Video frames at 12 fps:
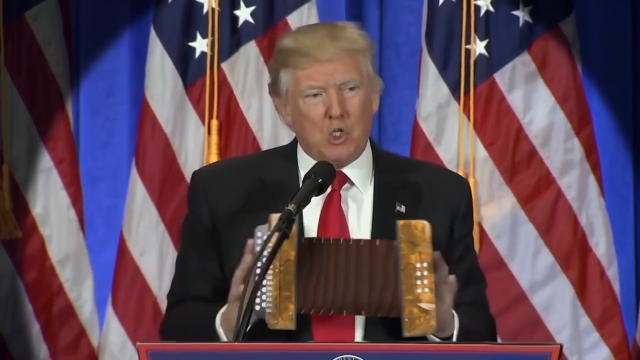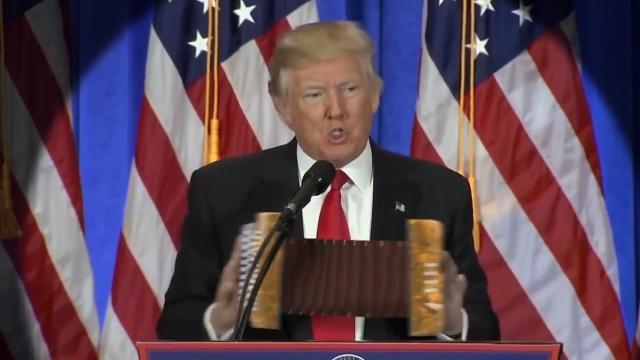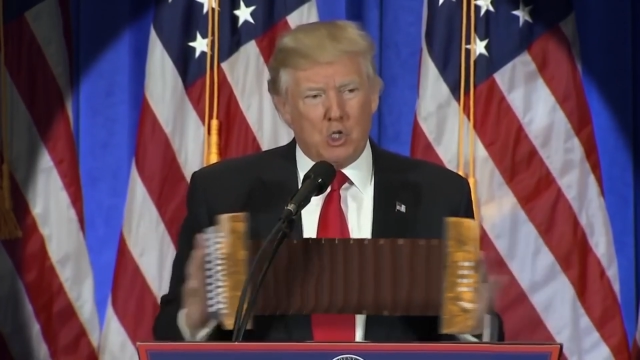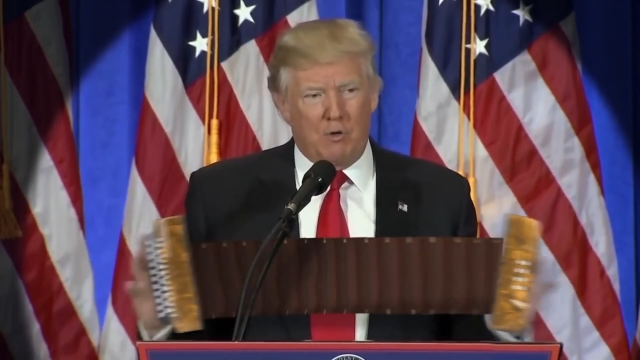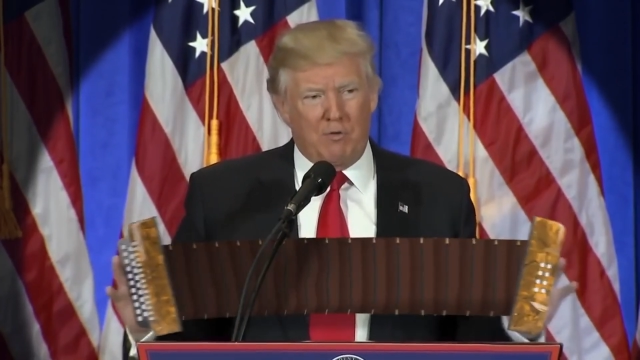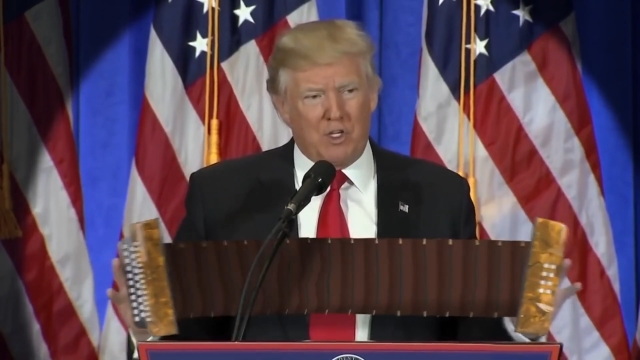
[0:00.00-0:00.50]

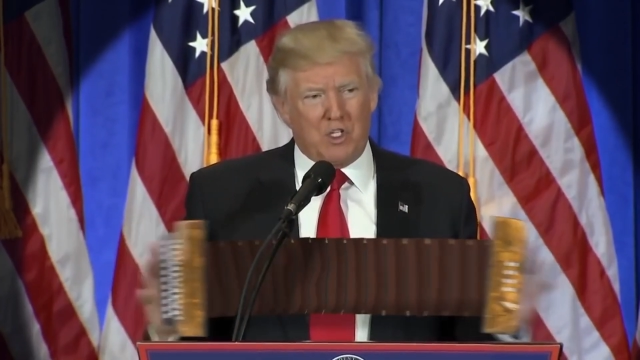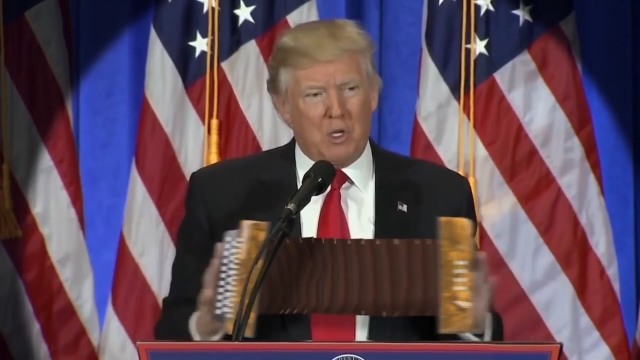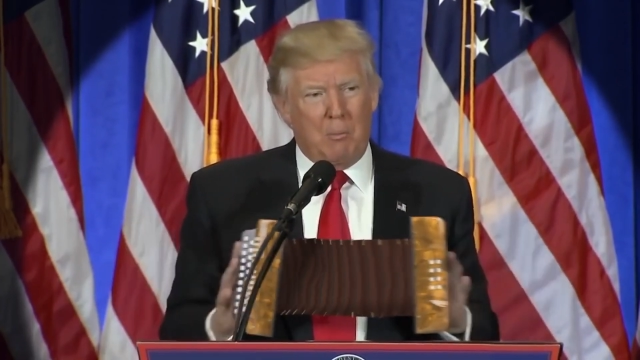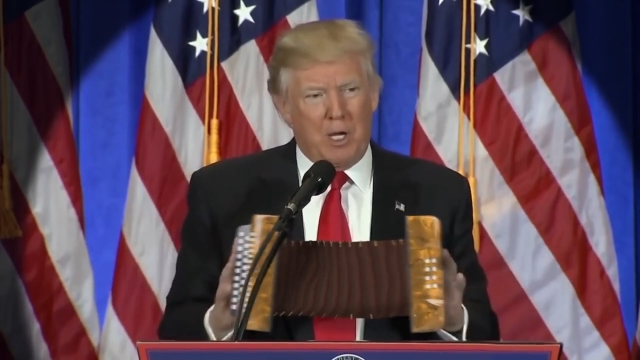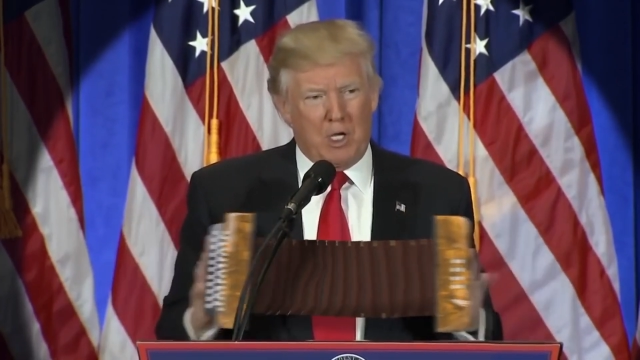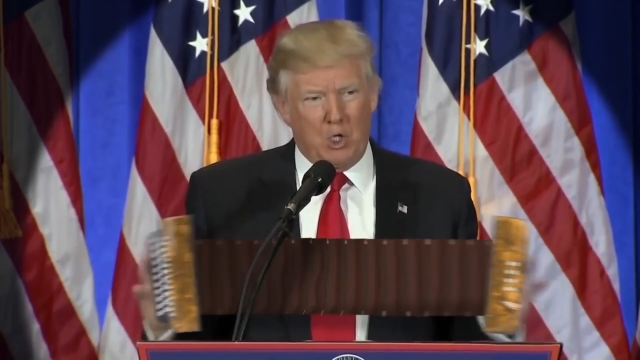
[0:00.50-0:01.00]
service
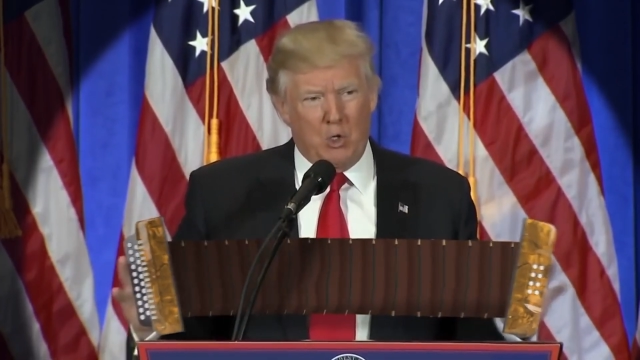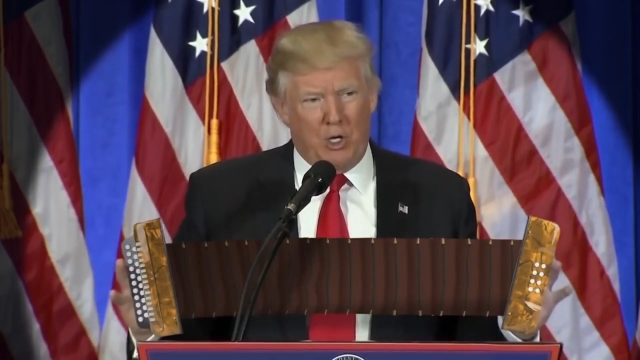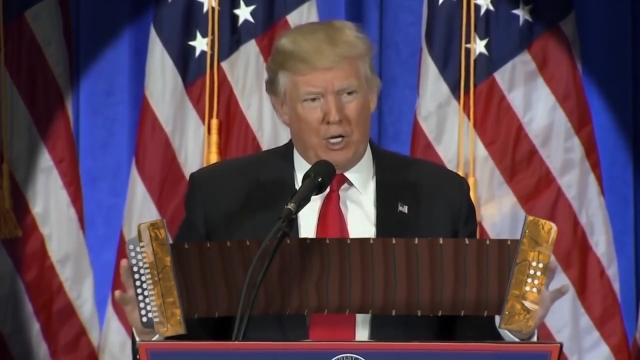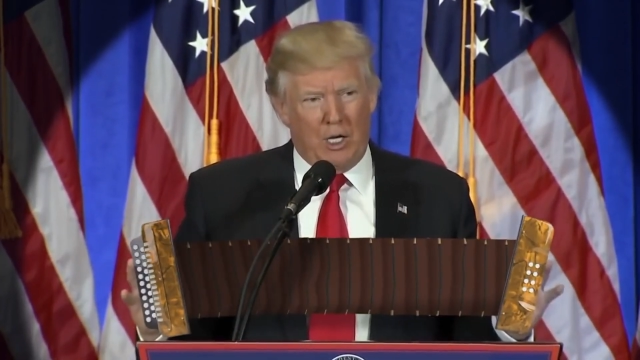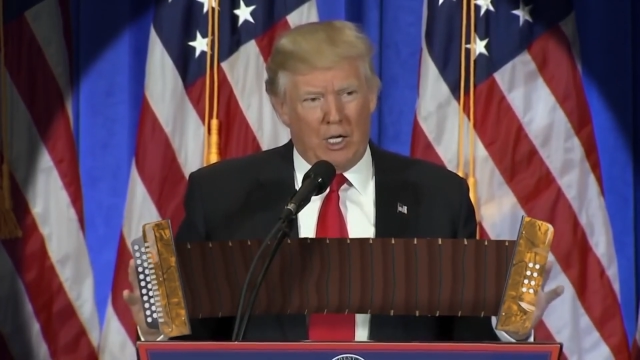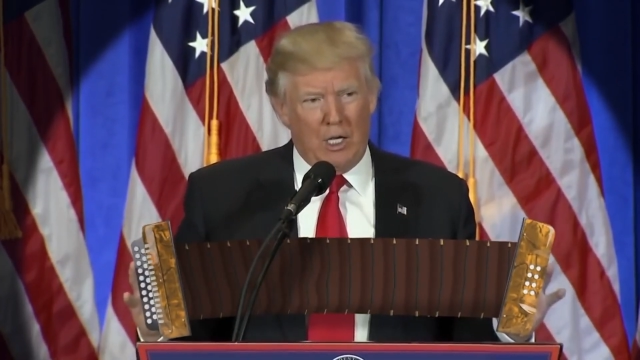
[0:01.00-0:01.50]
by
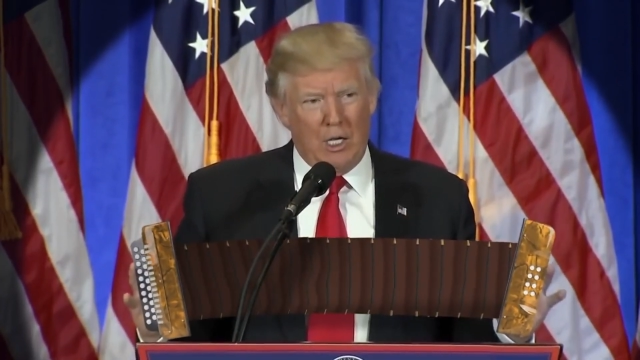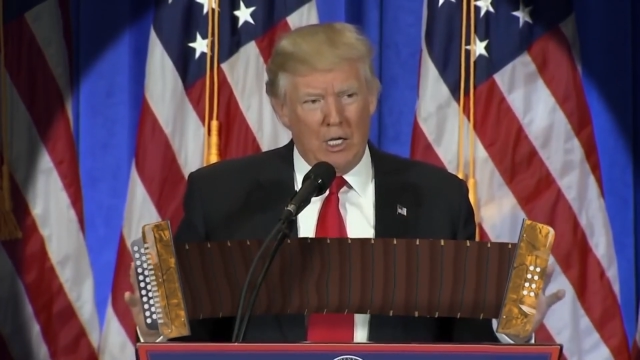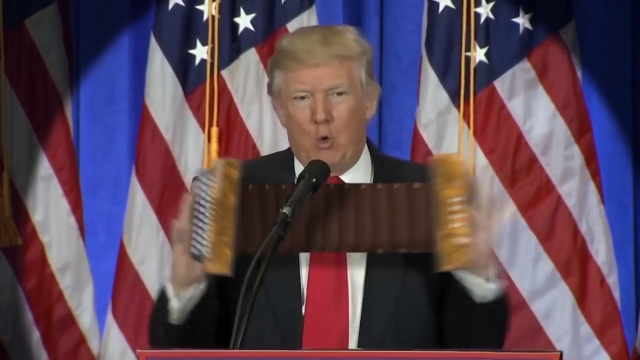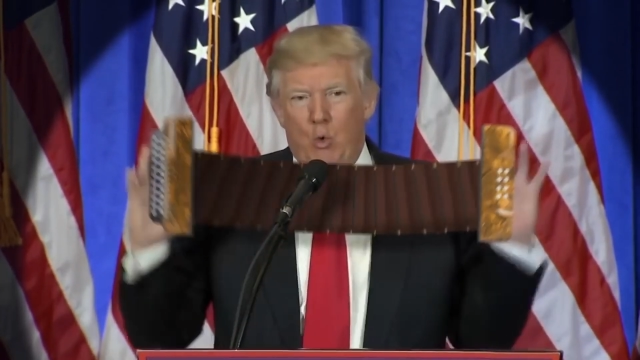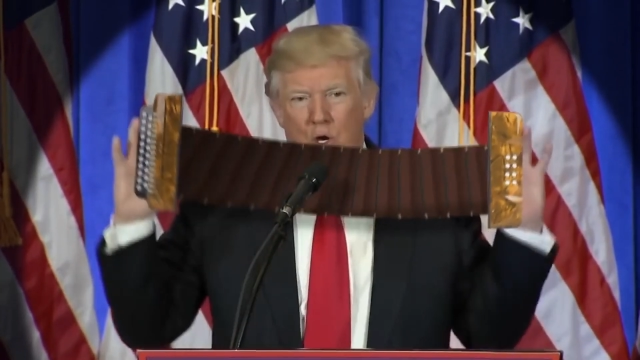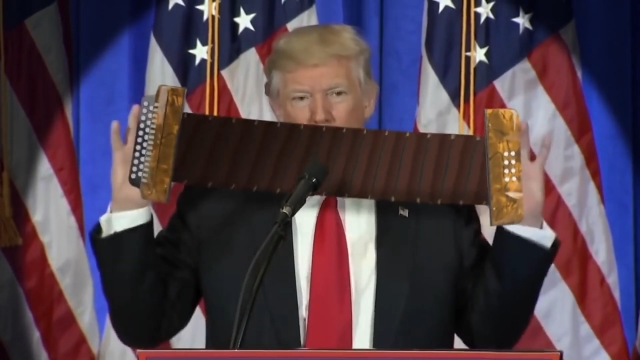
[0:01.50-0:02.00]
doing it.
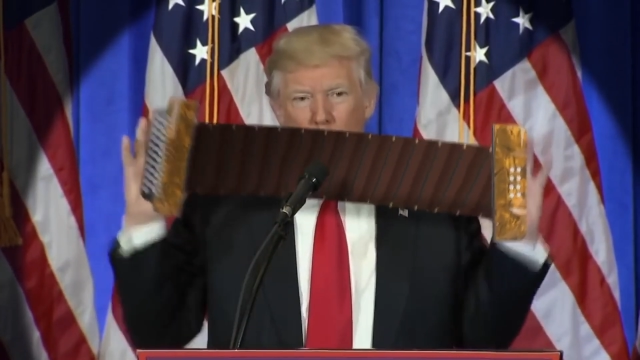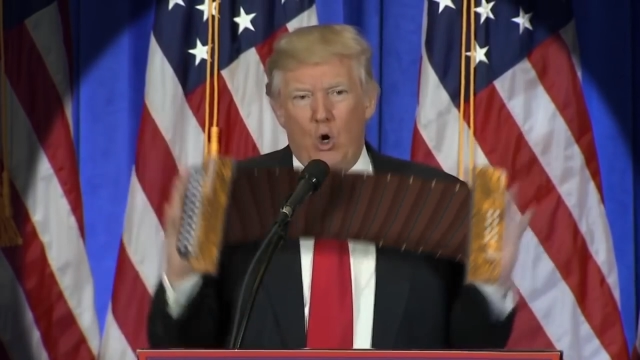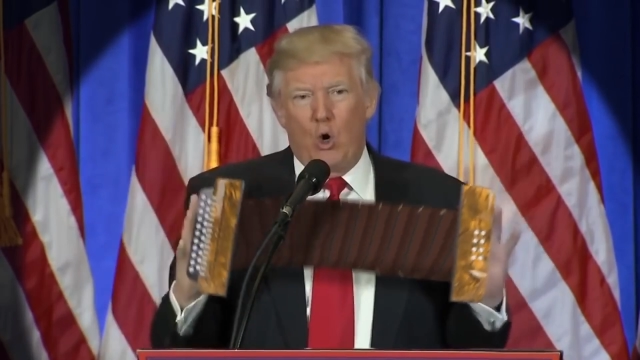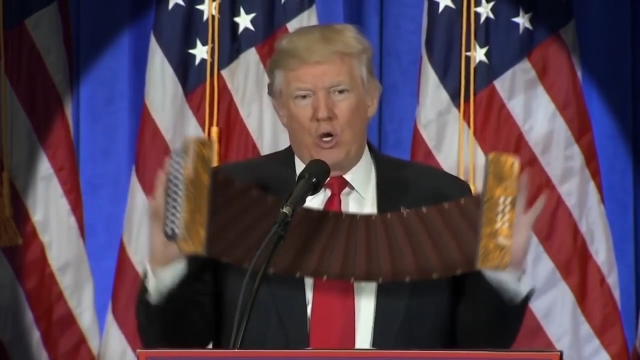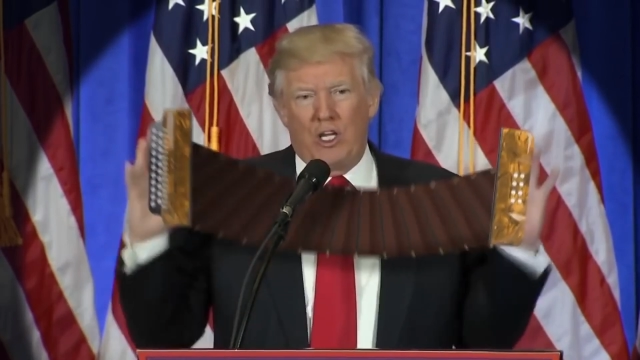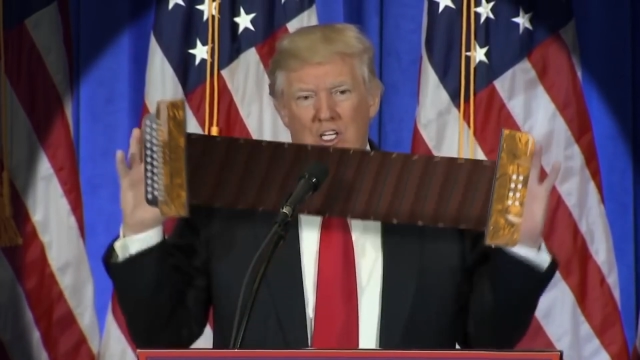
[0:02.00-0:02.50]
We are
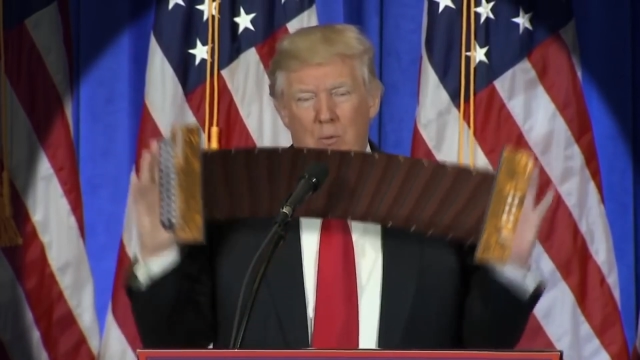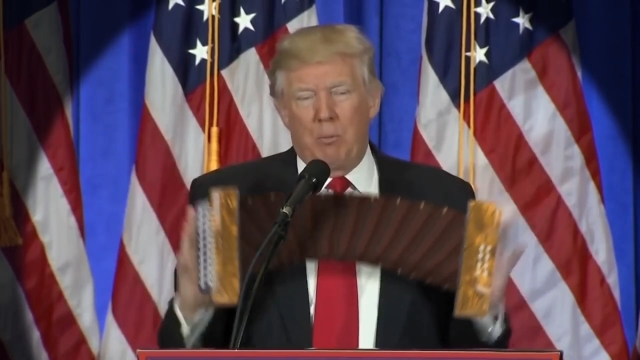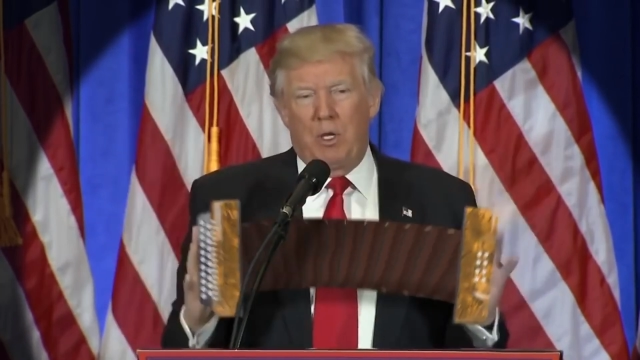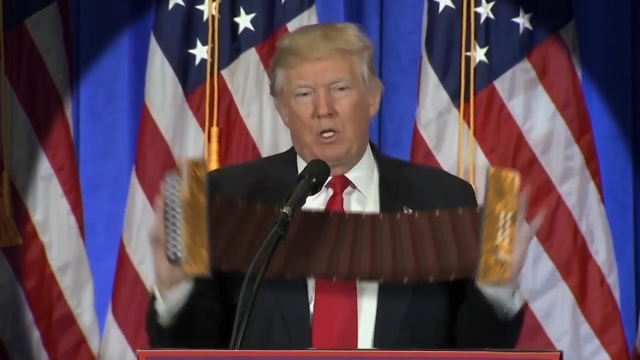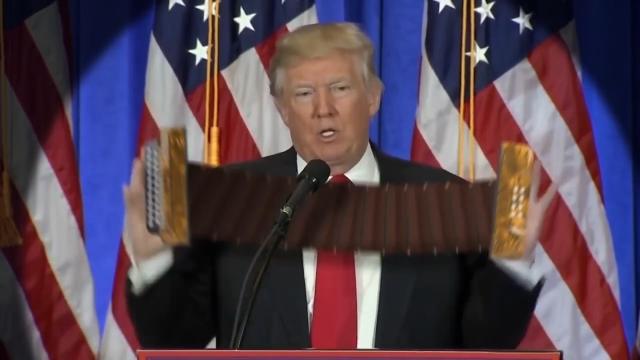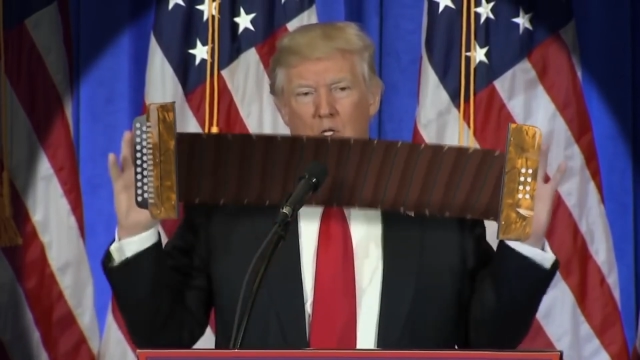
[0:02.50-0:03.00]
going to
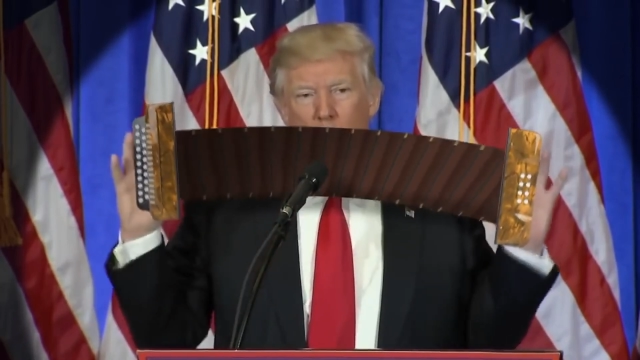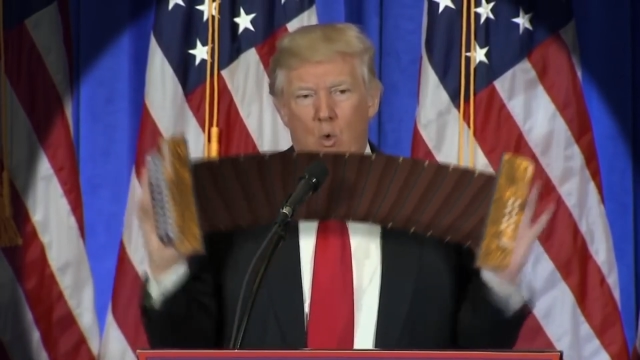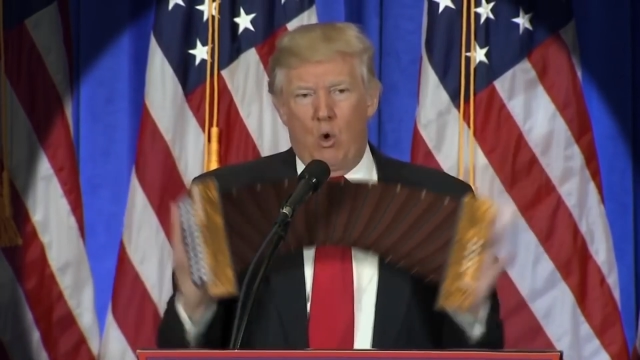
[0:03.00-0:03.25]
build a